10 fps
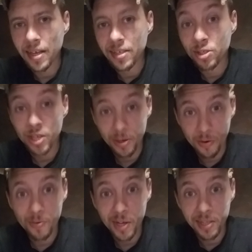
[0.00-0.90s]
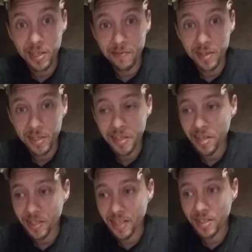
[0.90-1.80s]
general relativity
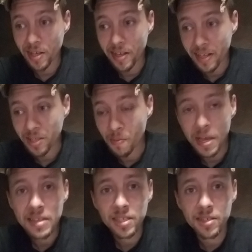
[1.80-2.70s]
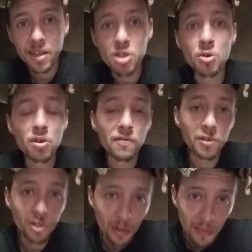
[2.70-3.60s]
states. That's basically a
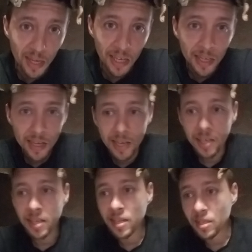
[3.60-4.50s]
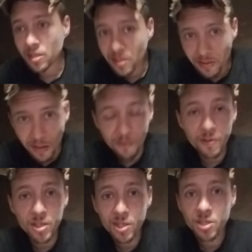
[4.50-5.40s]
universe to me, and it's the
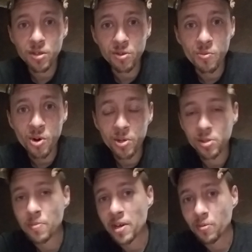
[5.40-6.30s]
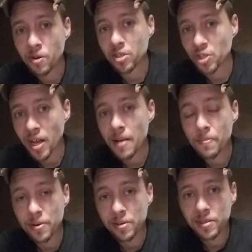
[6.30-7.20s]
physics of the world, no matter what
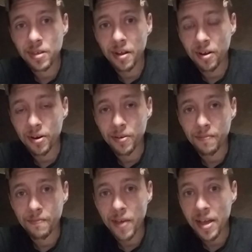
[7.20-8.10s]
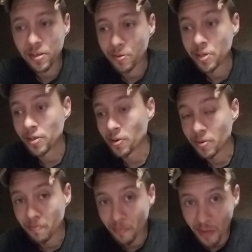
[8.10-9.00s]
shop or factory
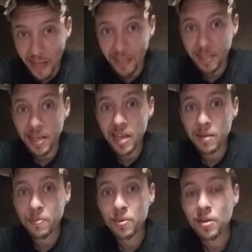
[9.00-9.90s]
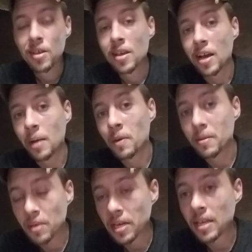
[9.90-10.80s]
or landscape I
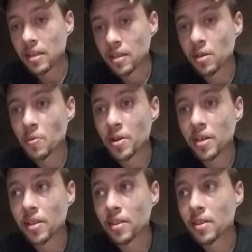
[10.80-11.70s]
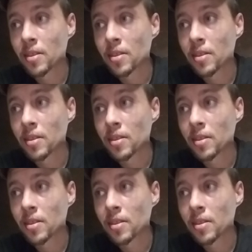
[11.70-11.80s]
might be dealing with.